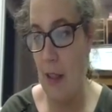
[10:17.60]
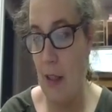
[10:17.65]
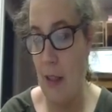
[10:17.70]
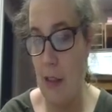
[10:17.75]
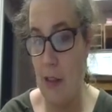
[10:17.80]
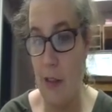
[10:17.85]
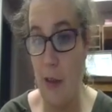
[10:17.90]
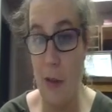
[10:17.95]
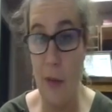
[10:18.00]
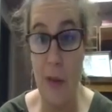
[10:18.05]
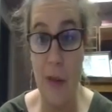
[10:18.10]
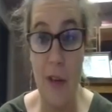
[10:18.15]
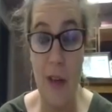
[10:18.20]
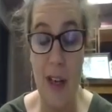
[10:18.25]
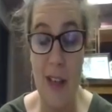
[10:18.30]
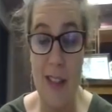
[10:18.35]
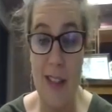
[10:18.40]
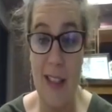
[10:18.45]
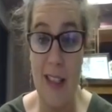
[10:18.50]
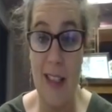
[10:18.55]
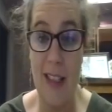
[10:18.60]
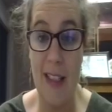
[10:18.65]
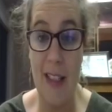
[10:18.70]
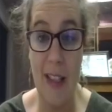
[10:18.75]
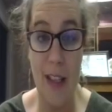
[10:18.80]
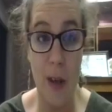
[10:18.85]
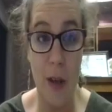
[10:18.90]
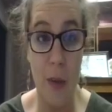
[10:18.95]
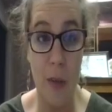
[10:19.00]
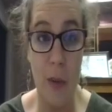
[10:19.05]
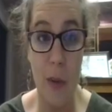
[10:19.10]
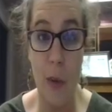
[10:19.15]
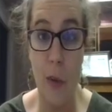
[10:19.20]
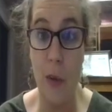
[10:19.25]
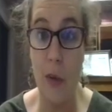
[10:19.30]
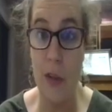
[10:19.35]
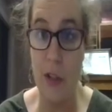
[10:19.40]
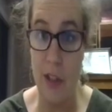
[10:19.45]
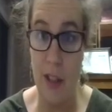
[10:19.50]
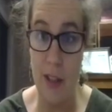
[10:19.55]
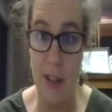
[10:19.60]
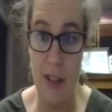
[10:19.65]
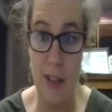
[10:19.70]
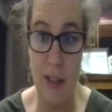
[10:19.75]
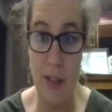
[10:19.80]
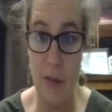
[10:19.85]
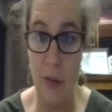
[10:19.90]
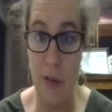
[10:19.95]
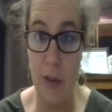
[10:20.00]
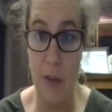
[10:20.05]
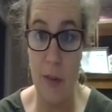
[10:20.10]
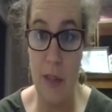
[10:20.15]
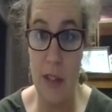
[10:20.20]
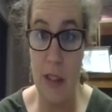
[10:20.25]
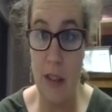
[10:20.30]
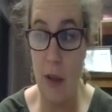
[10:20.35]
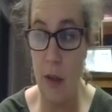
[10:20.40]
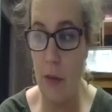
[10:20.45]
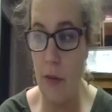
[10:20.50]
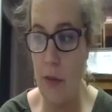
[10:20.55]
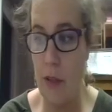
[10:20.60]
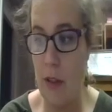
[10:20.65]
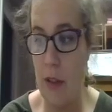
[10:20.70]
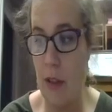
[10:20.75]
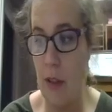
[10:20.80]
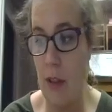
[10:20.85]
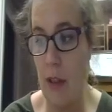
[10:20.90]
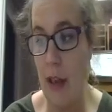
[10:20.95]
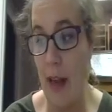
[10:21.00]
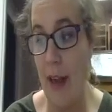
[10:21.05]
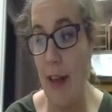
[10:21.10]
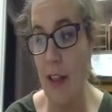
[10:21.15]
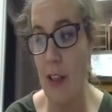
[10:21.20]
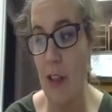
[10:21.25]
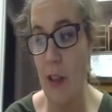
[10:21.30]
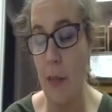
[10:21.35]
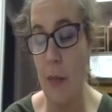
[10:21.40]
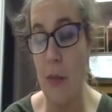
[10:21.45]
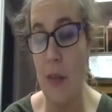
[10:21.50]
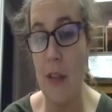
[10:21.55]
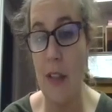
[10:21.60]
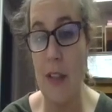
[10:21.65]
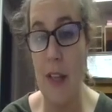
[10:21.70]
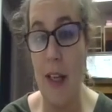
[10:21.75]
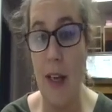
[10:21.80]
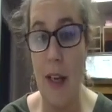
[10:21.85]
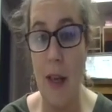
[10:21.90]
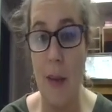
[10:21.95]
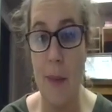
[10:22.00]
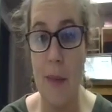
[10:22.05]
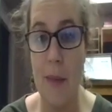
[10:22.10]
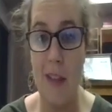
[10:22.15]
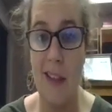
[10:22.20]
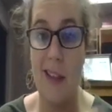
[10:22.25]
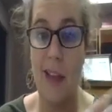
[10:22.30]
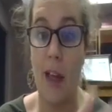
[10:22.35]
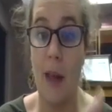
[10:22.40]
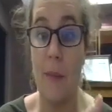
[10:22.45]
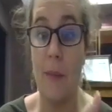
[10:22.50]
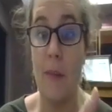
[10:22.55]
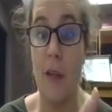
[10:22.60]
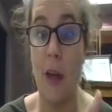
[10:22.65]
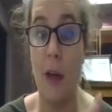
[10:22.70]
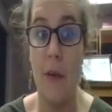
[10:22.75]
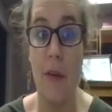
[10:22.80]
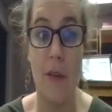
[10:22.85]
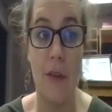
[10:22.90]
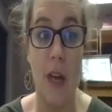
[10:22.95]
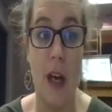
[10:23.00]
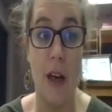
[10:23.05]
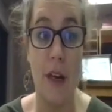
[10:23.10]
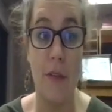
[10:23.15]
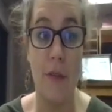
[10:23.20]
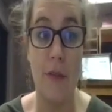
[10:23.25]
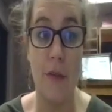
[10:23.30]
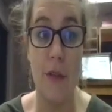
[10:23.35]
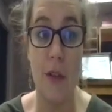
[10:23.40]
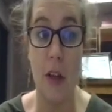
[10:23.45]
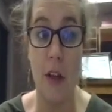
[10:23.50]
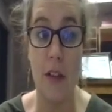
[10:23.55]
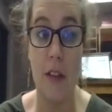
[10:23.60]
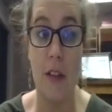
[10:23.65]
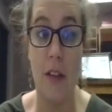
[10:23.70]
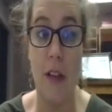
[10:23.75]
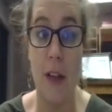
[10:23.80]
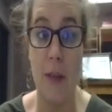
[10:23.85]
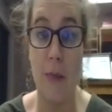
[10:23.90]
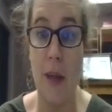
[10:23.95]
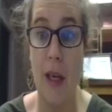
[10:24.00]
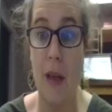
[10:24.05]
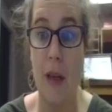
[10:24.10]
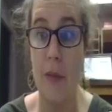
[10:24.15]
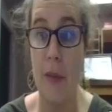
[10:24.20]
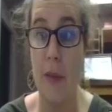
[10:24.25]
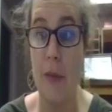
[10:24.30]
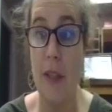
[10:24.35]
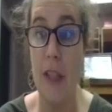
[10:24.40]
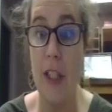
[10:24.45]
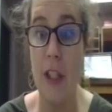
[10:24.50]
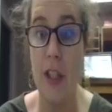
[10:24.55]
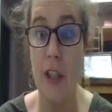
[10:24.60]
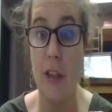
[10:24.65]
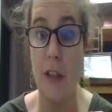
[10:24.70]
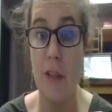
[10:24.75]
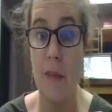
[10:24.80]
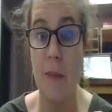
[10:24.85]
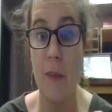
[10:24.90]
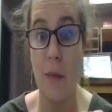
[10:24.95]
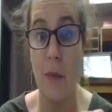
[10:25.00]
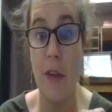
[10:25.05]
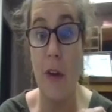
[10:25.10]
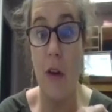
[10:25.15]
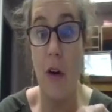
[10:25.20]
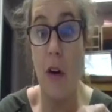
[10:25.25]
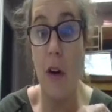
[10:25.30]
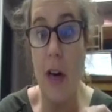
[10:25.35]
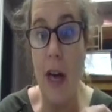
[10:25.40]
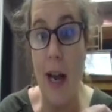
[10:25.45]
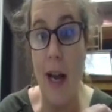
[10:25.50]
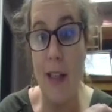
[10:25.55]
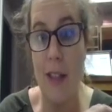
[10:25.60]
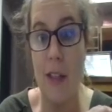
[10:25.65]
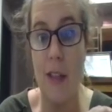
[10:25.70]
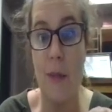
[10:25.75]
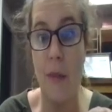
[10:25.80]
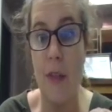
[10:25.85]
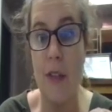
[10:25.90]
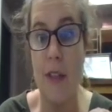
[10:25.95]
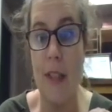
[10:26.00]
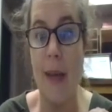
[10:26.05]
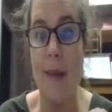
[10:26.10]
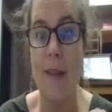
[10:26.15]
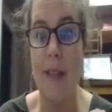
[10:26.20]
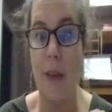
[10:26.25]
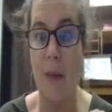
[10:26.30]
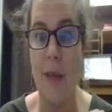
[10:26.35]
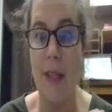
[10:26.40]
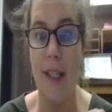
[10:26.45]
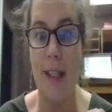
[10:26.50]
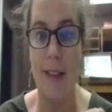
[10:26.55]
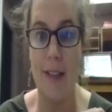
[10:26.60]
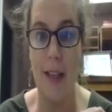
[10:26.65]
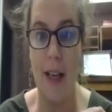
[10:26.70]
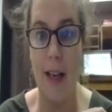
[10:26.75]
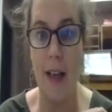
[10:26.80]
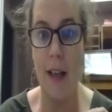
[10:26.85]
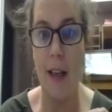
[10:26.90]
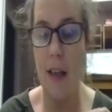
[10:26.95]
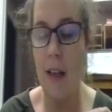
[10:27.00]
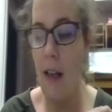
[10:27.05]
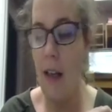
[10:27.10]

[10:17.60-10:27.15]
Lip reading: So they're not seeking help or justice for themselves. Actionable steps, and I know I've talked a lot about the issues, but there are actionable steps that we can take